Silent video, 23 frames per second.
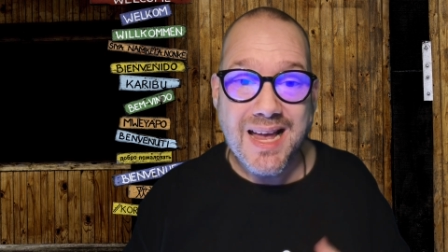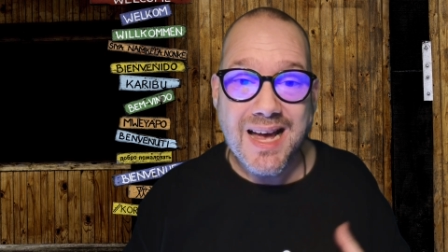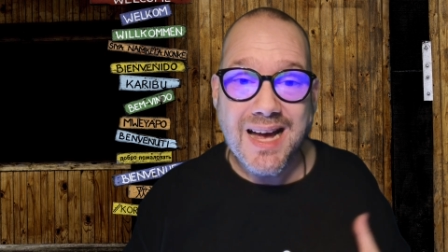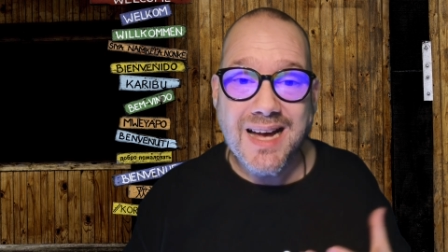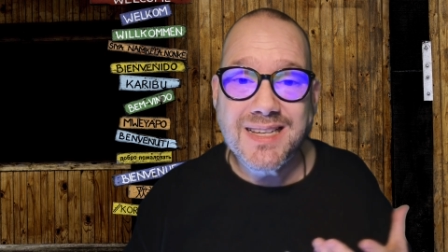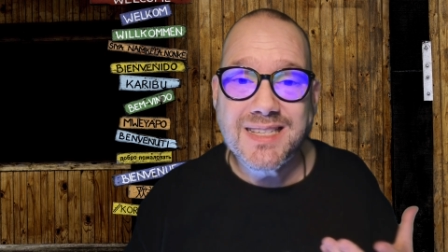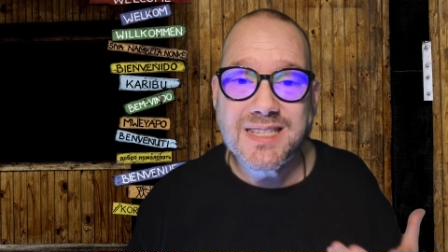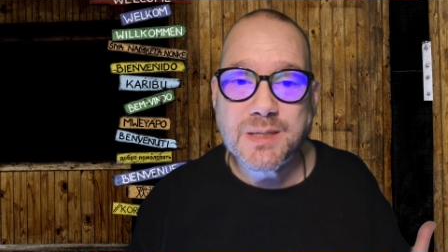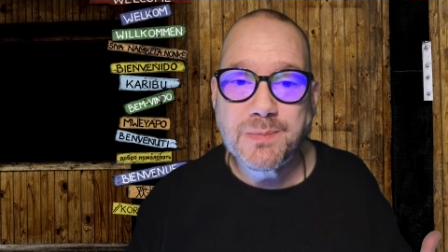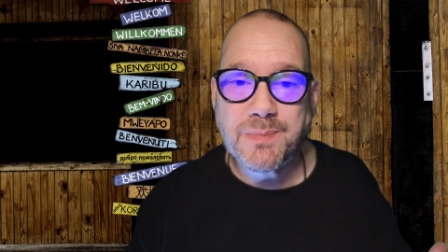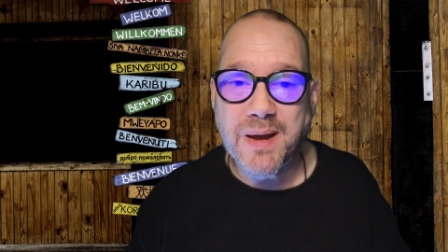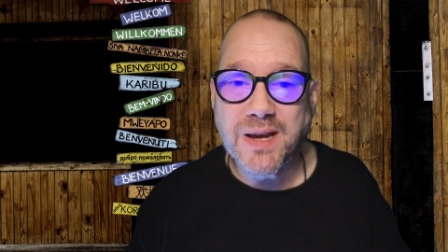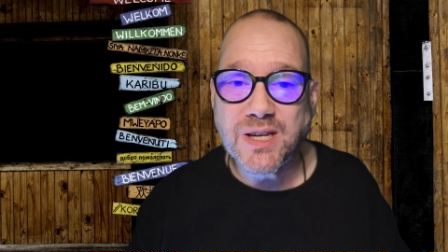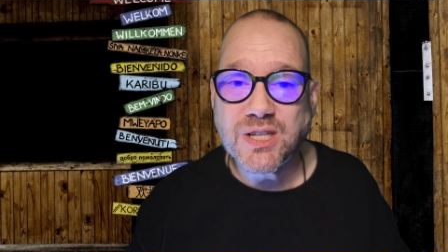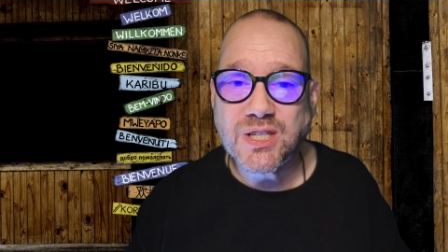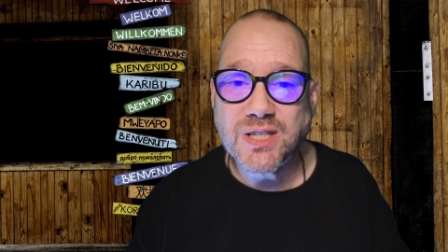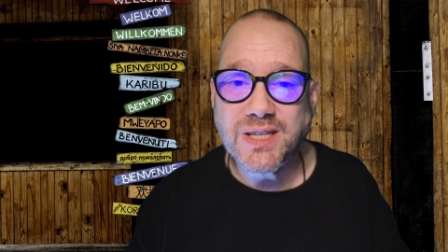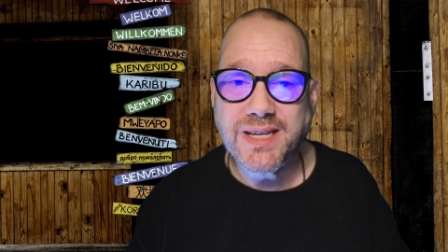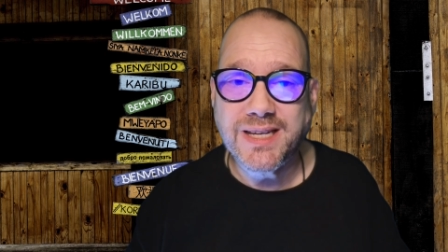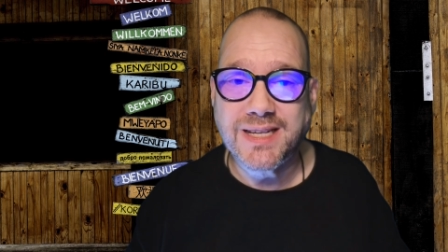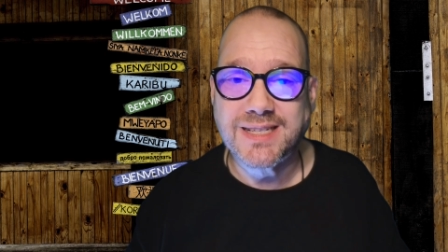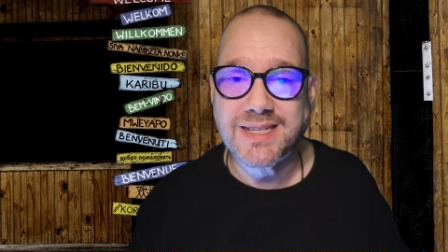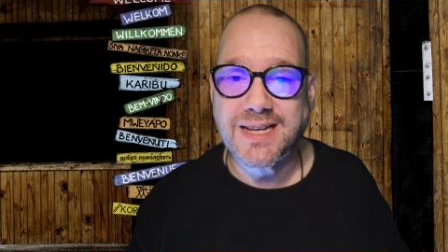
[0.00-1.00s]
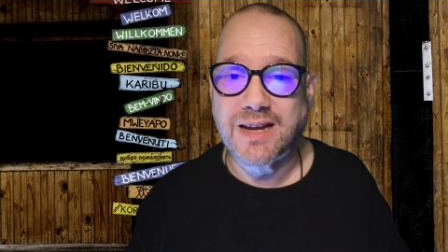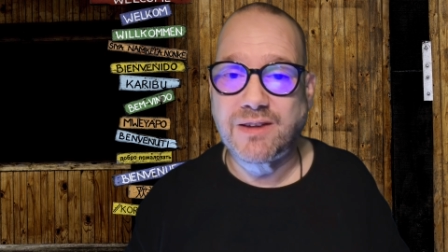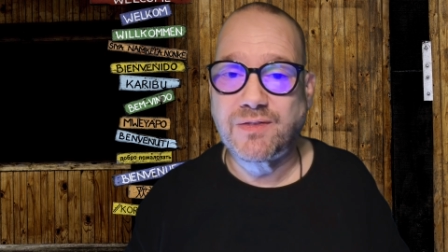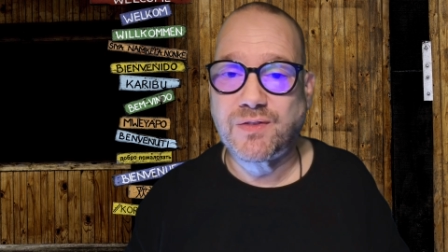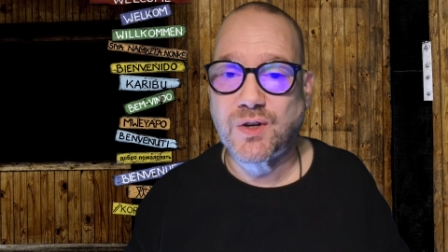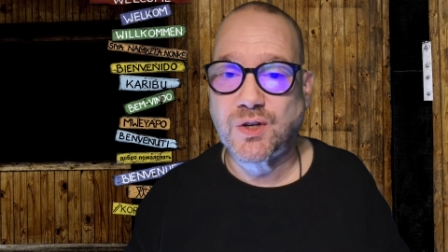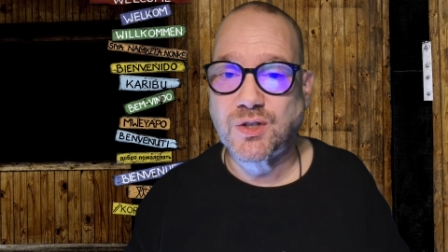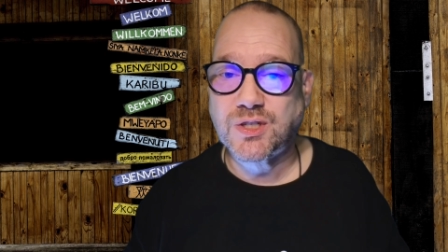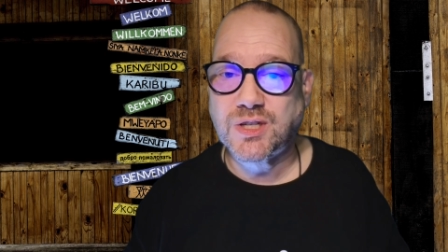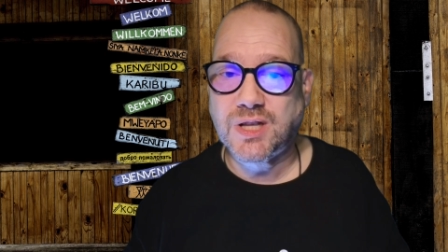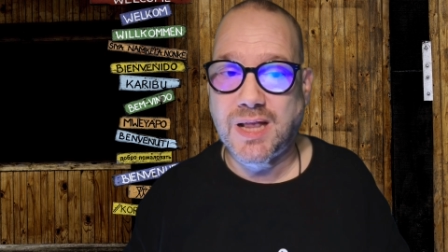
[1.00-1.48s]
especially in
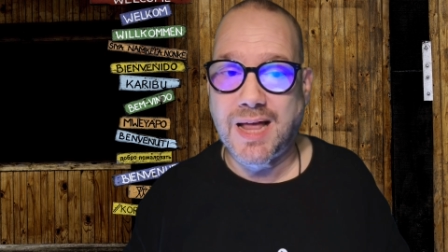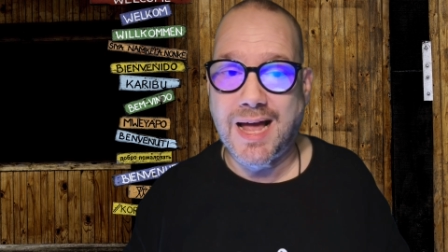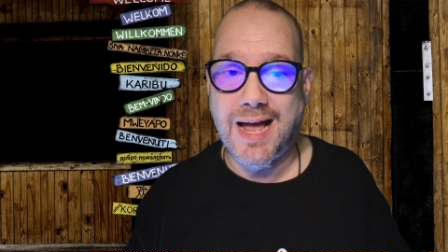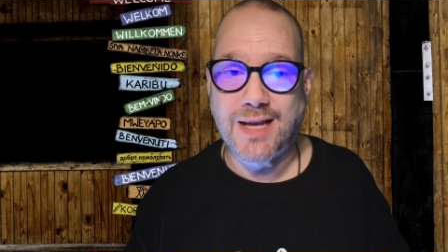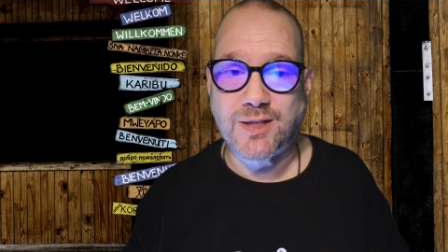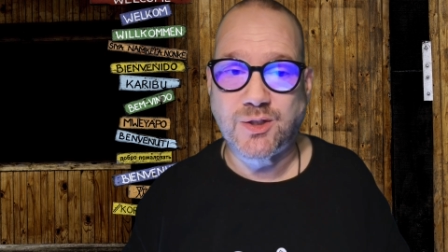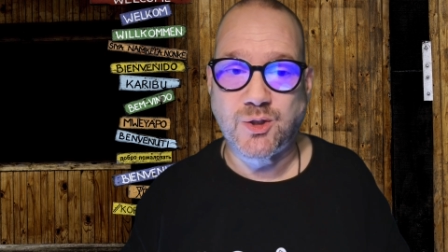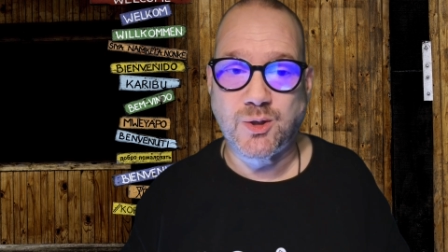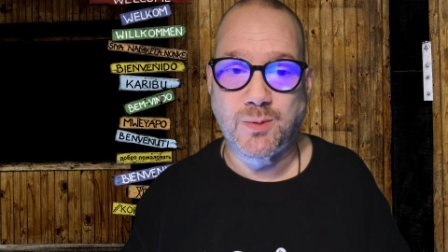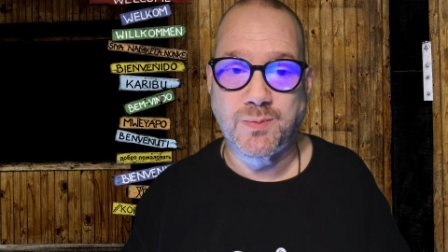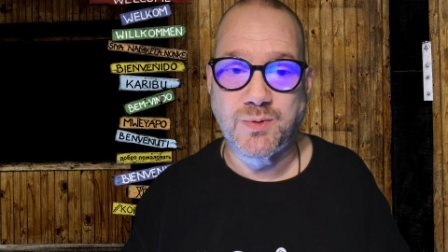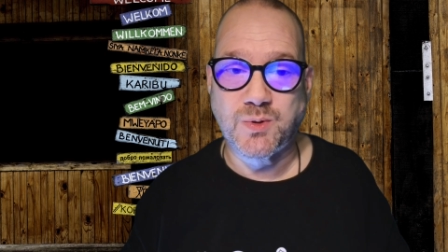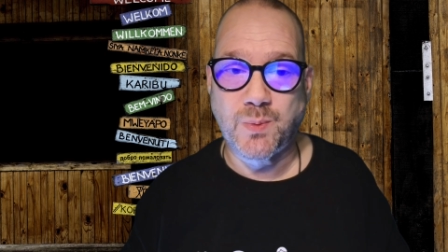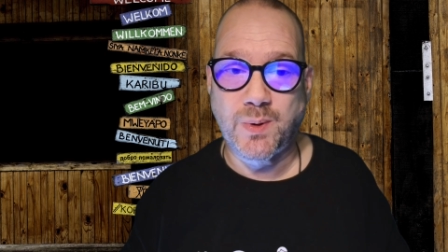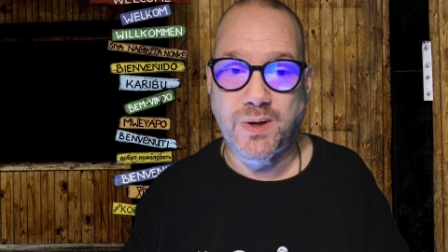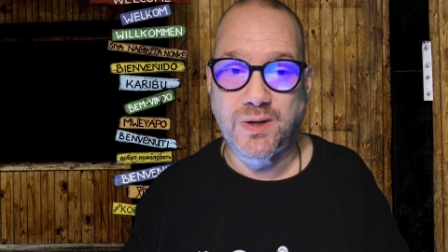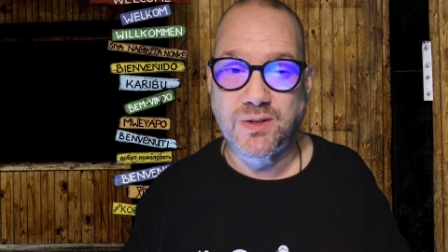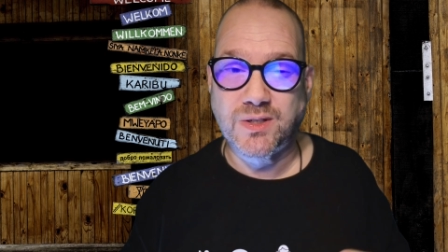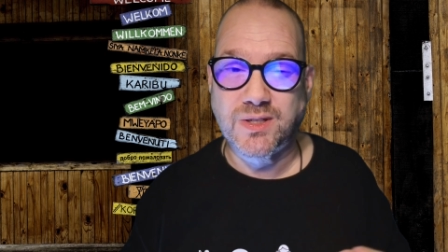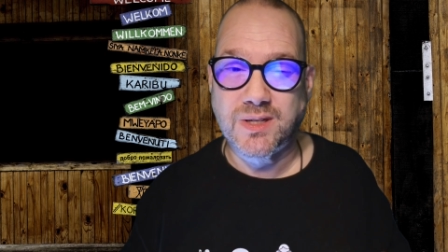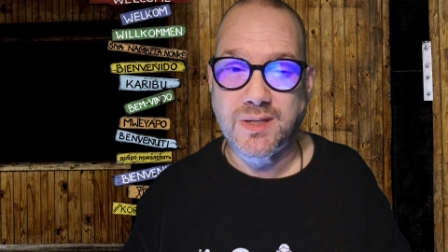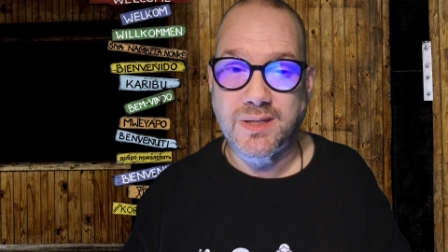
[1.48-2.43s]
diverse classrooms where